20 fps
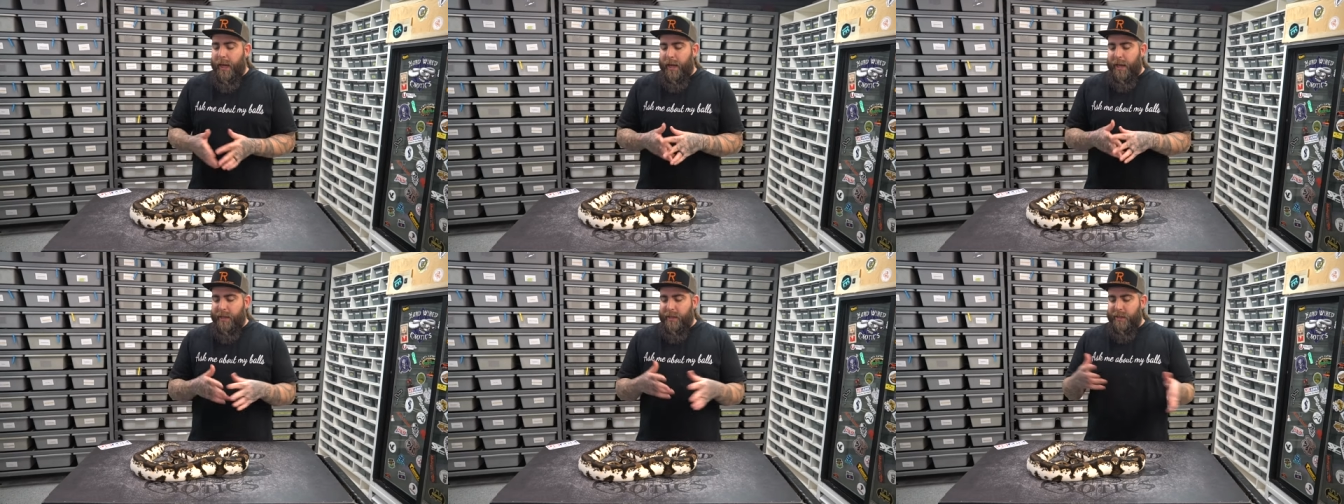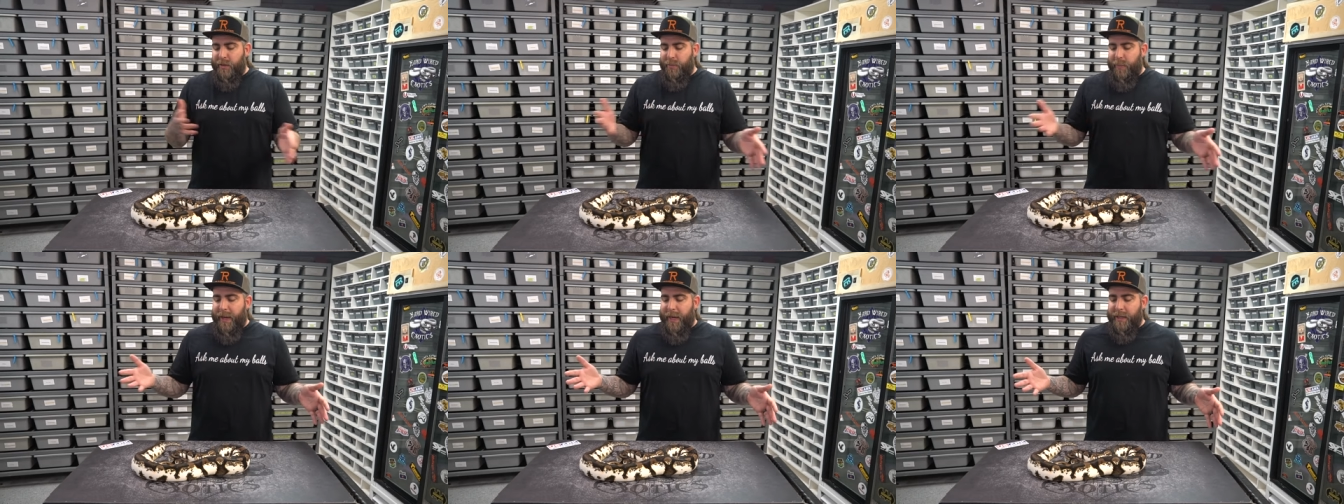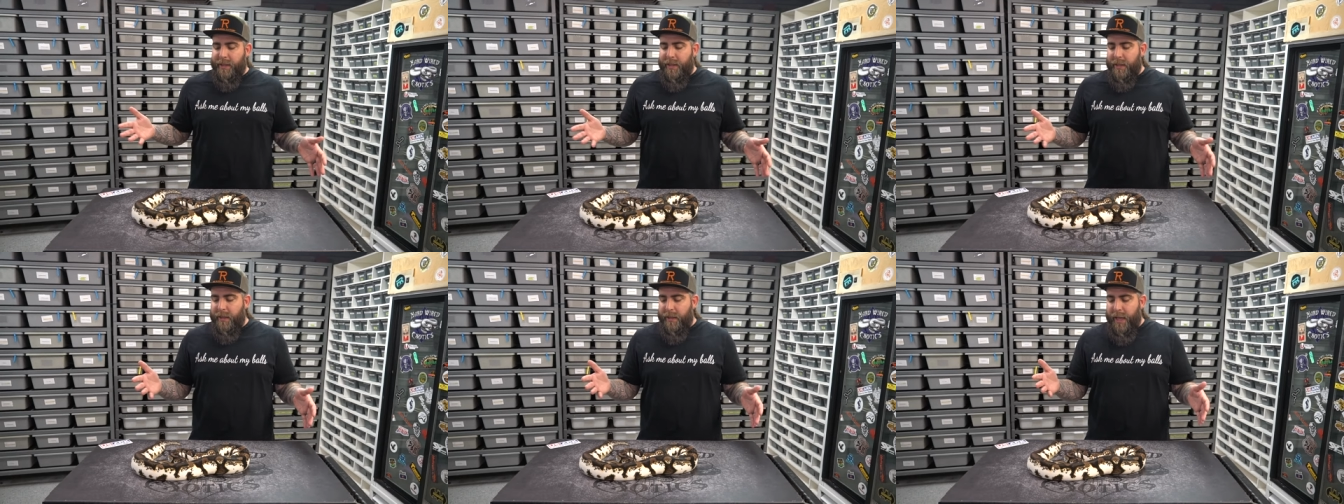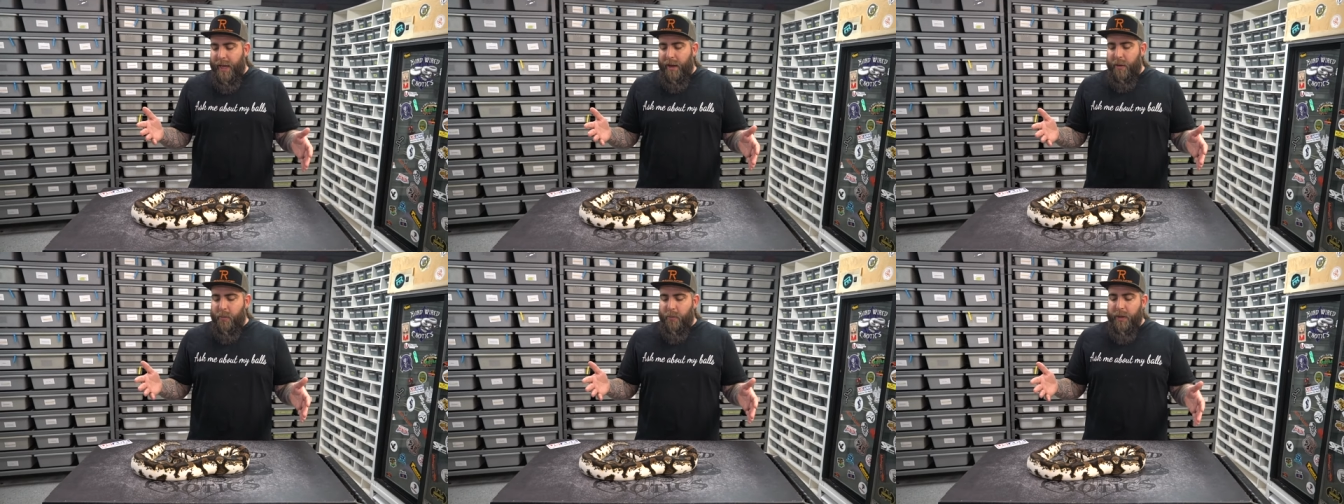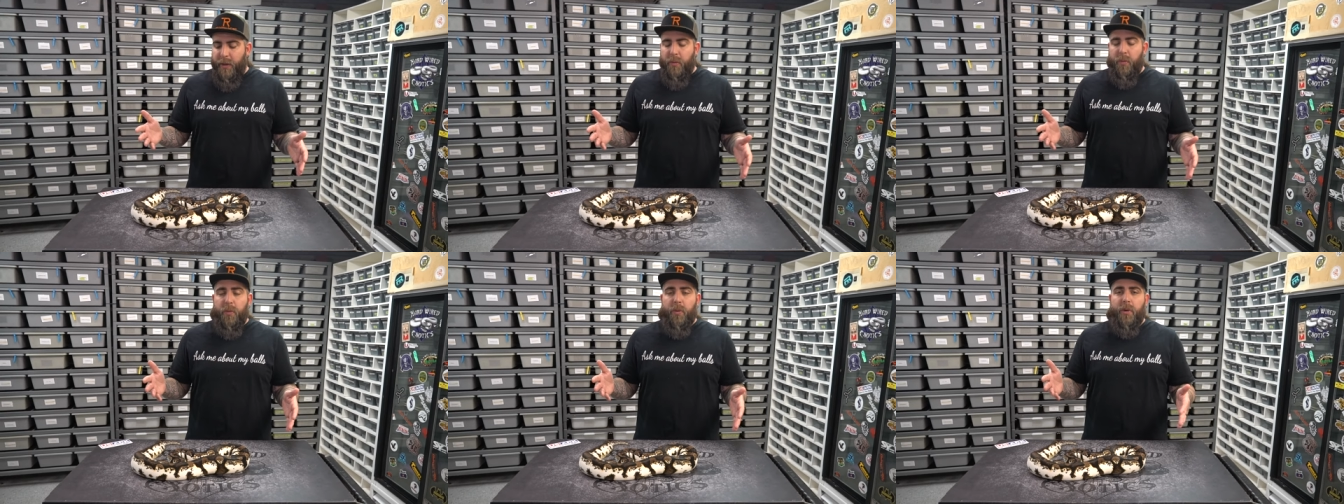I expected that
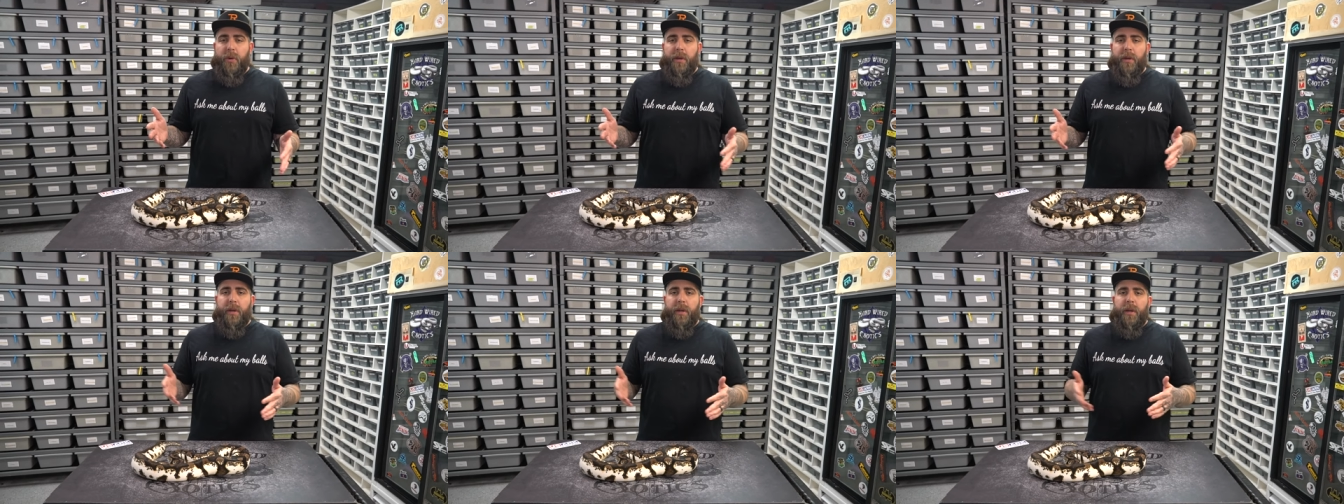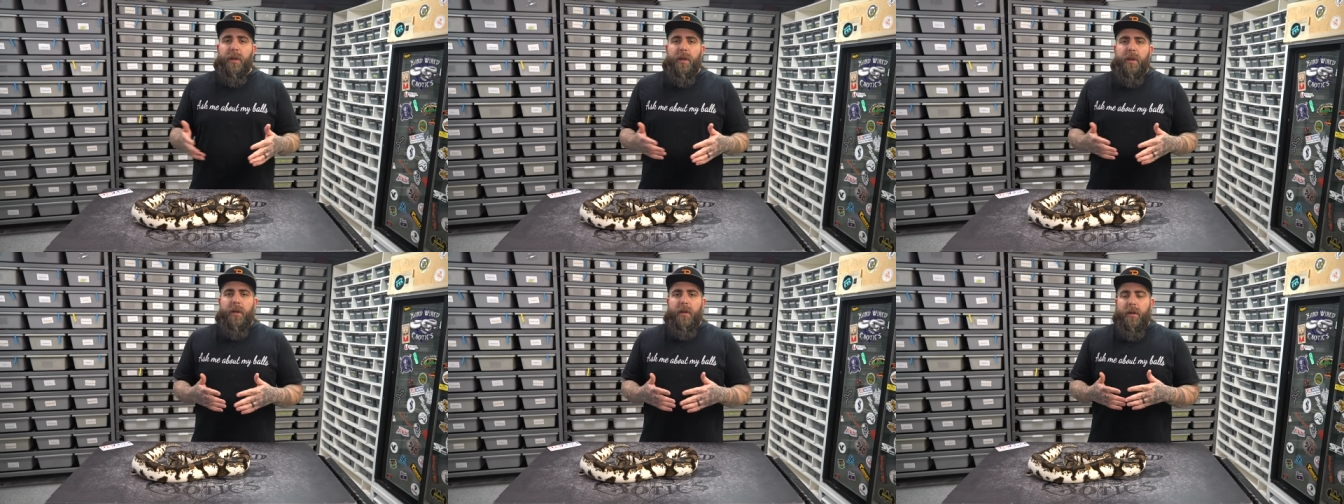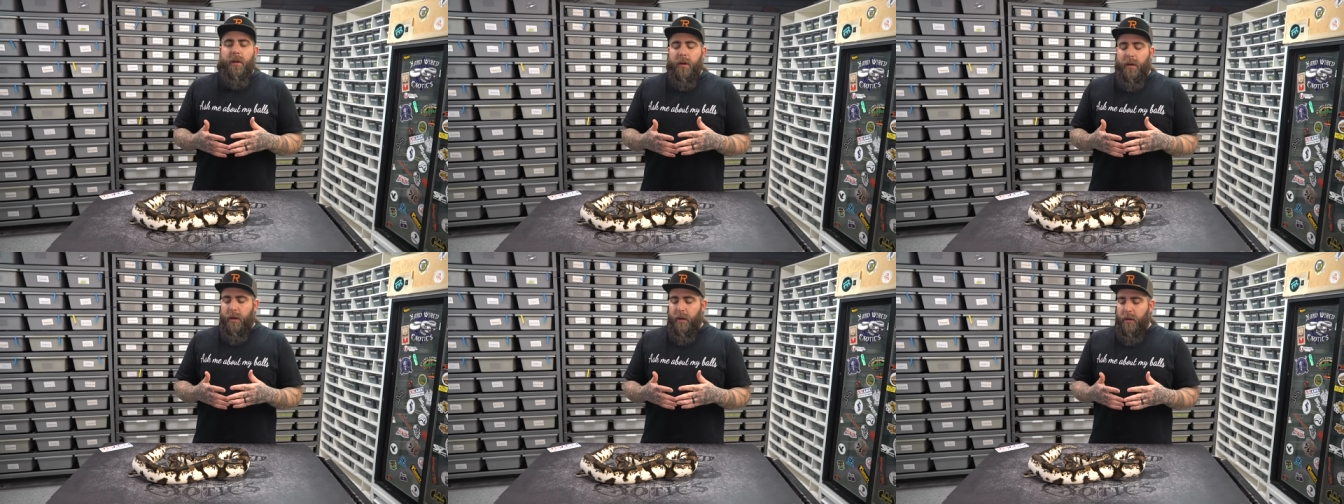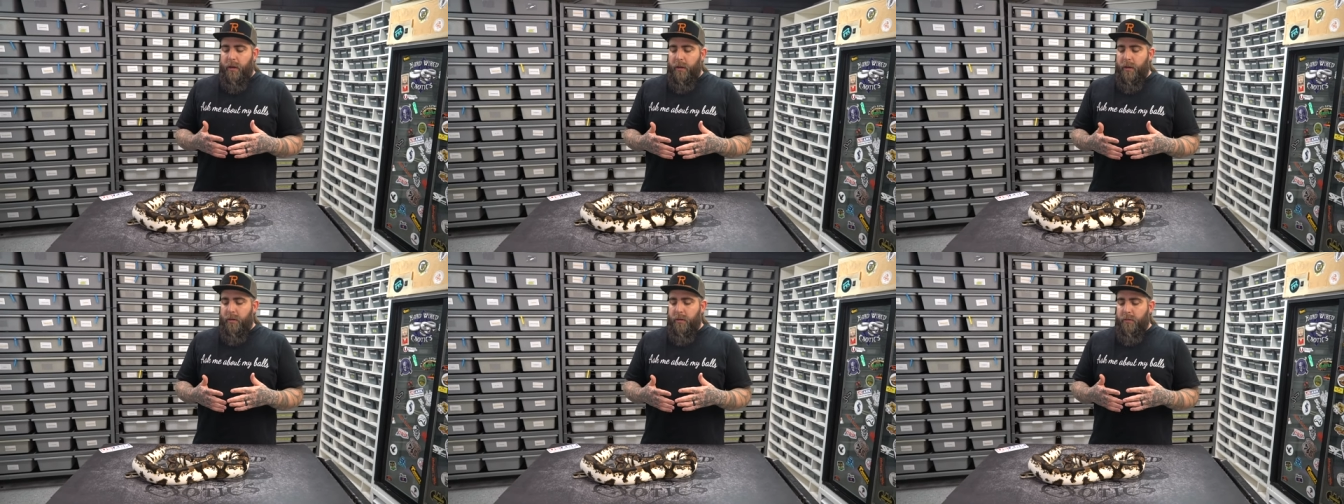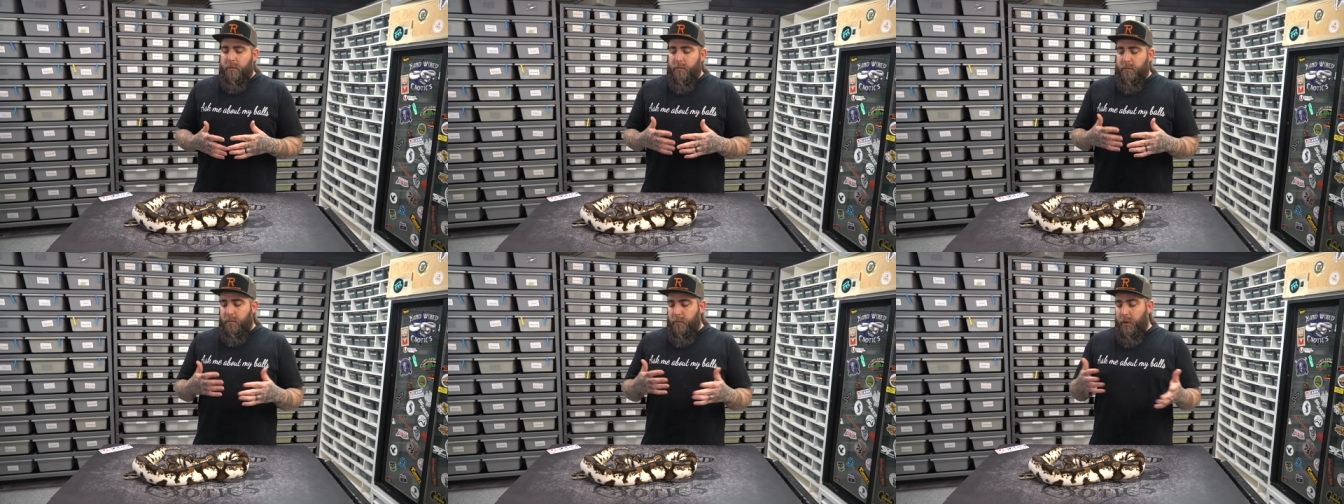we would,
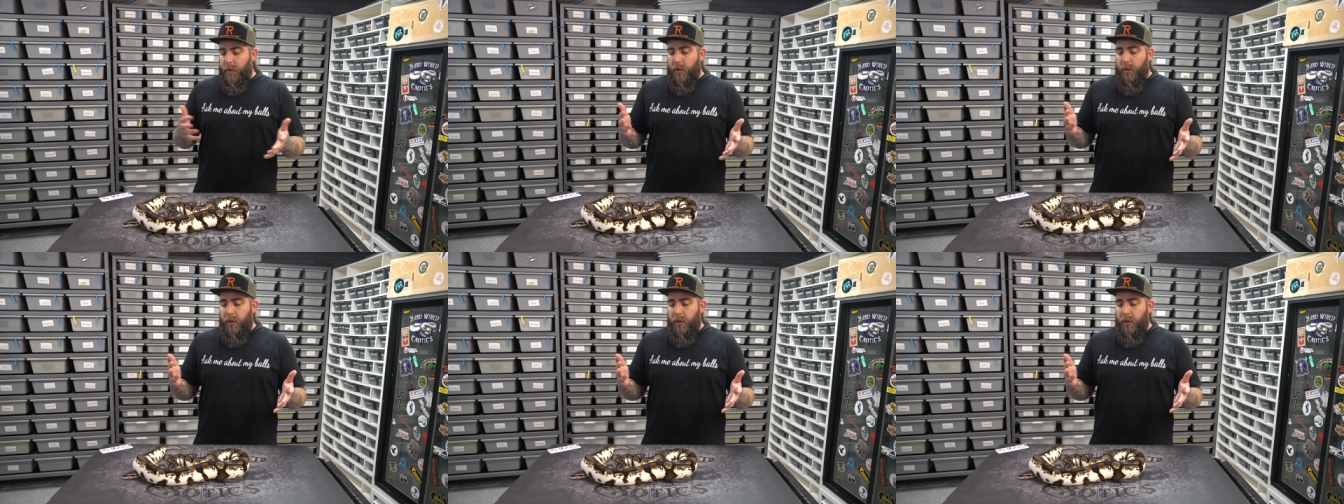you